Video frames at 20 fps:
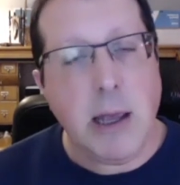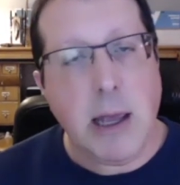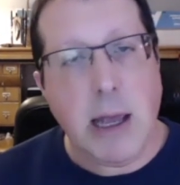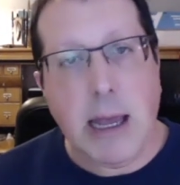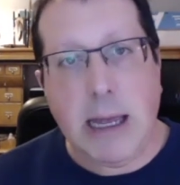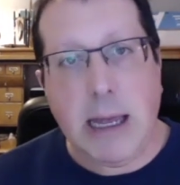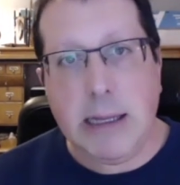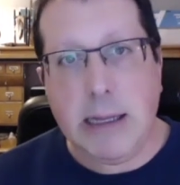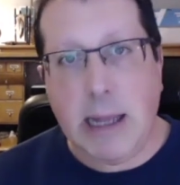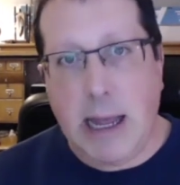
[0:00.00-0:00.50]

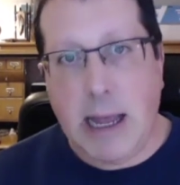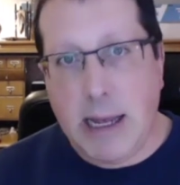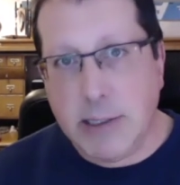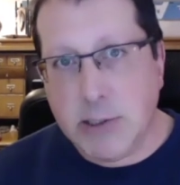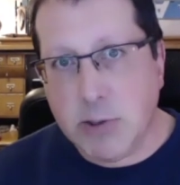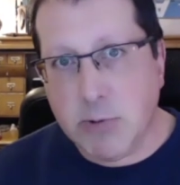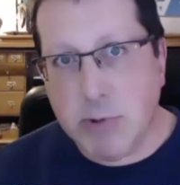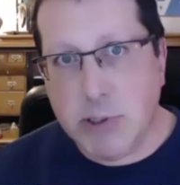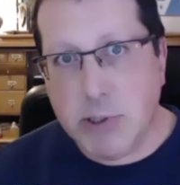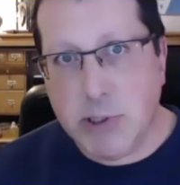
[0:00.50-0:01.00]
And as
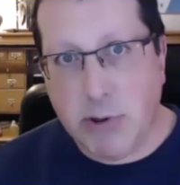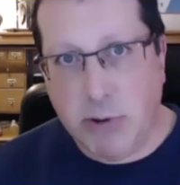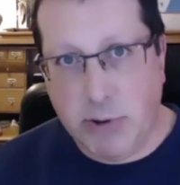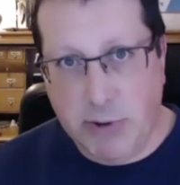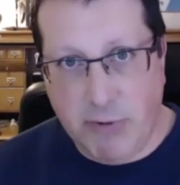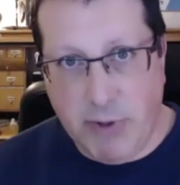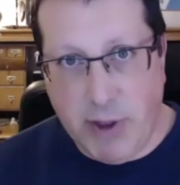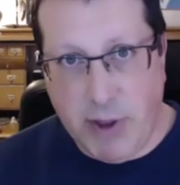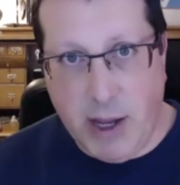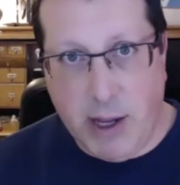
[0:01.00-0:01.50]
a result
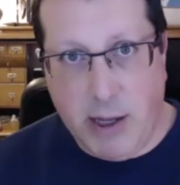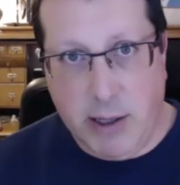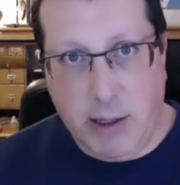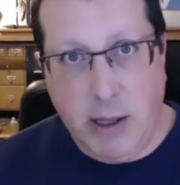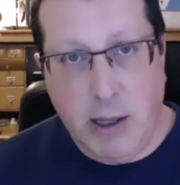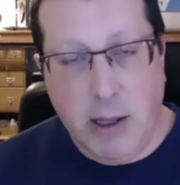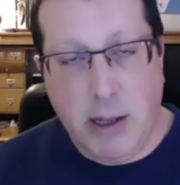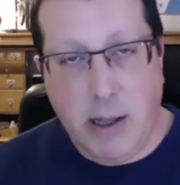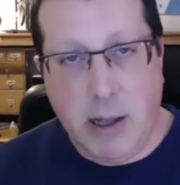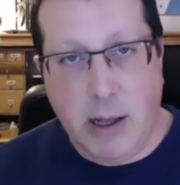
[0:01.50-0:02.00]
of that,
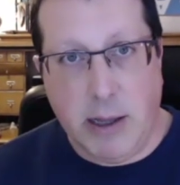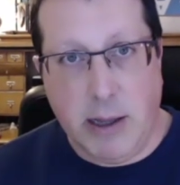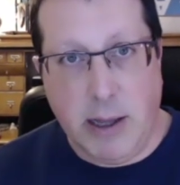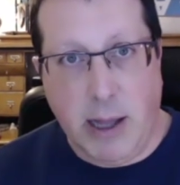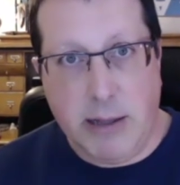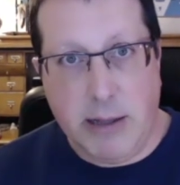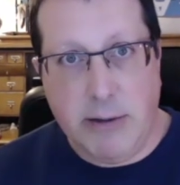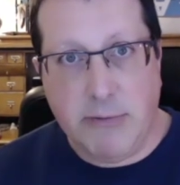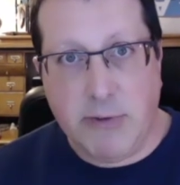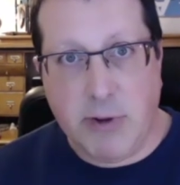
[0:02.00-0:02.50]
a
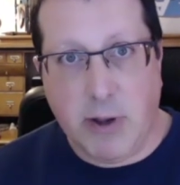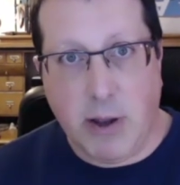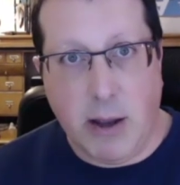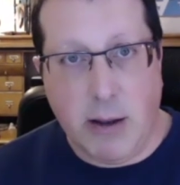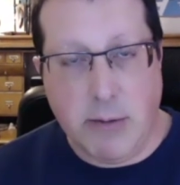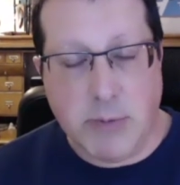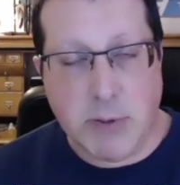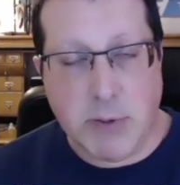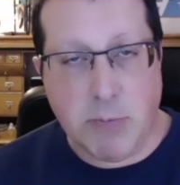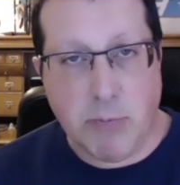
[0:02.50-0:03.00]
lot of
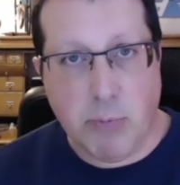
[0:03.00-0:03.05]
times,